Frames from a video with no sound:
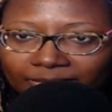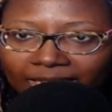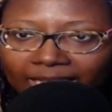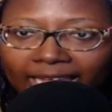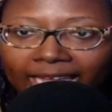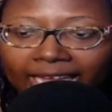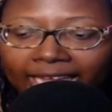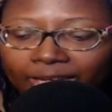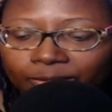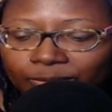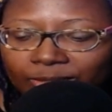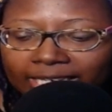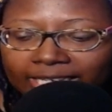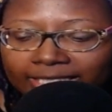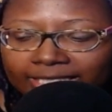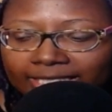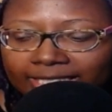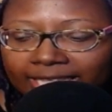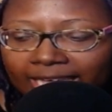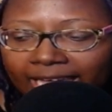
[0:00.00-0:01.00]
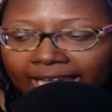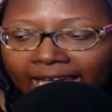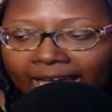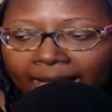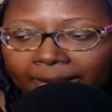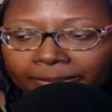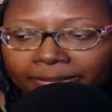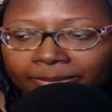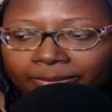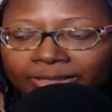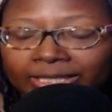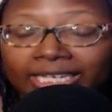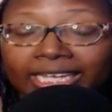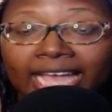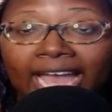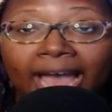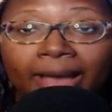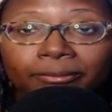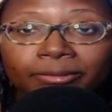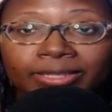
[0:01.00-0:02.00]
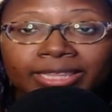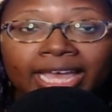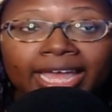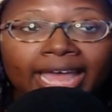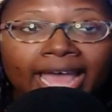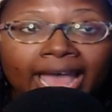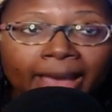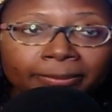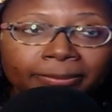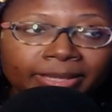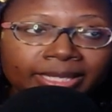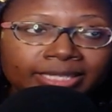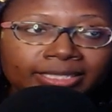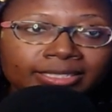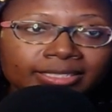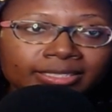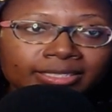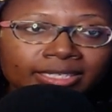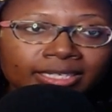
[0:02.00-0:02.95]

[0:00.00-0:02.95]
And when he did that when that happened,